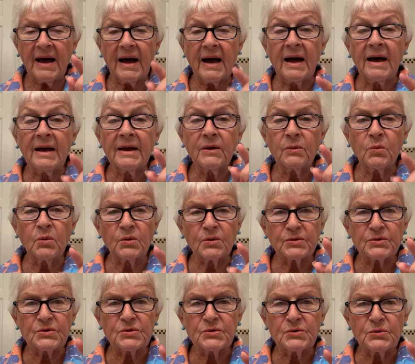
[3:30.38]
I
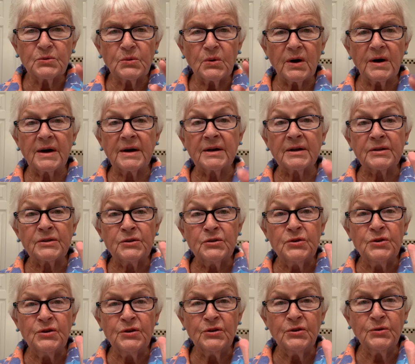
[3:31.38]
will do a
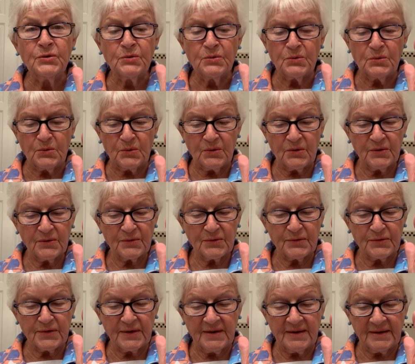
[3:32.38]
new
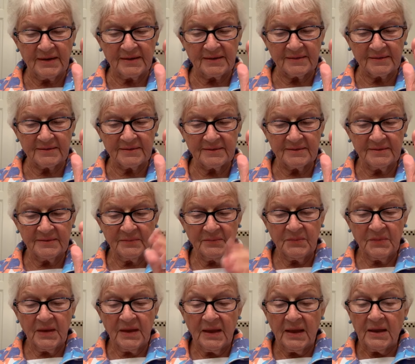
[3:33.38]
thing.
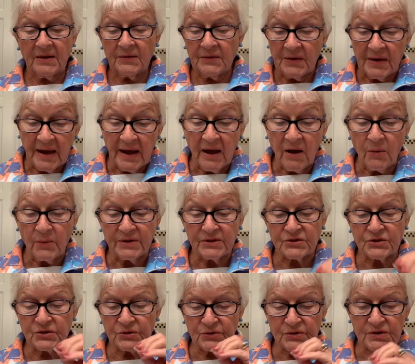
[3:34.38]
Now it
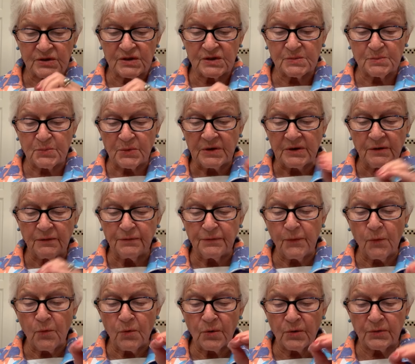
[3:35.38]
shall spring
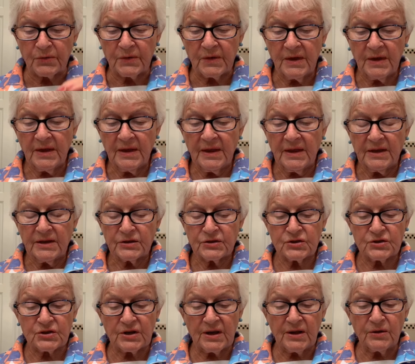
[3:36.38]
forth.
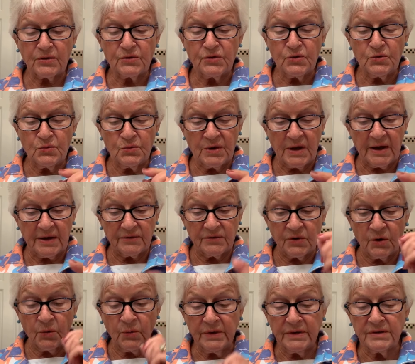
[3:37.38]
Shall you not
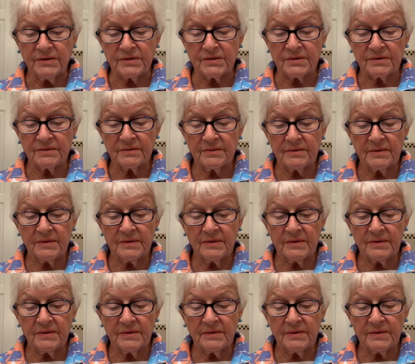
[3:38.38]
know it?